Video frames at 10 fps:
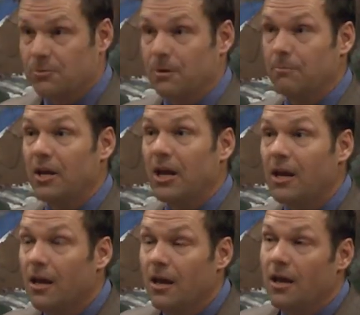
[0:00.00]
but
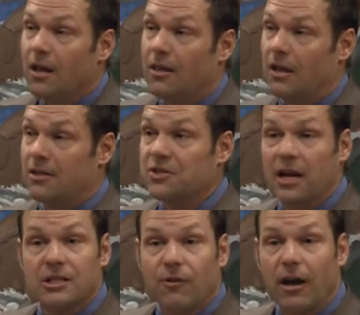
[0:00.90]
B, that the
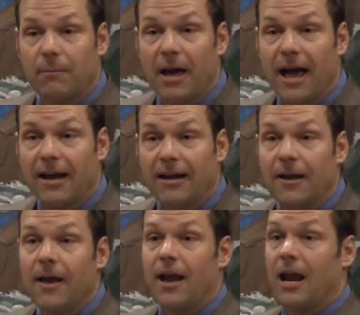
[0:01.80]
states fight back.
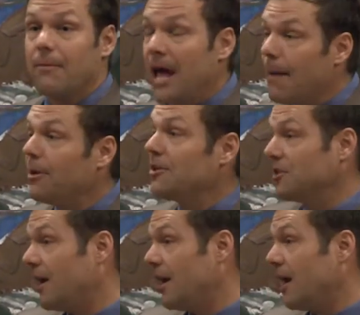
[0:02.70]
And I'm happy to
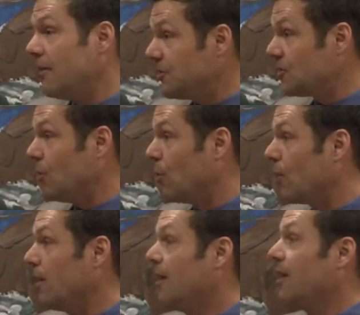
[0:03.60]
say on this
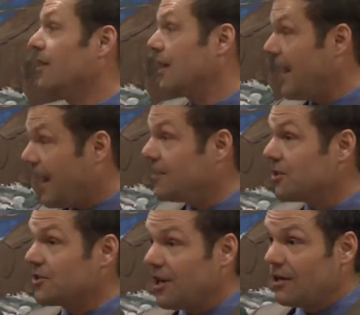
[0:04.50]
score that
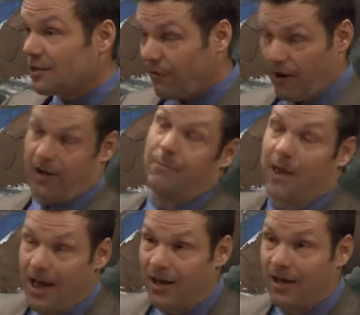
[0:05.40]
Kansas is fighting
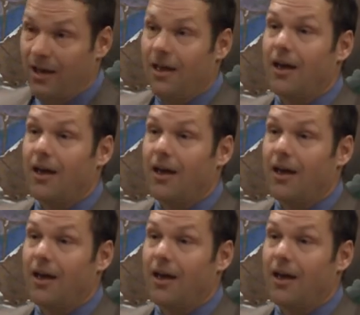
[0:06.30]
back.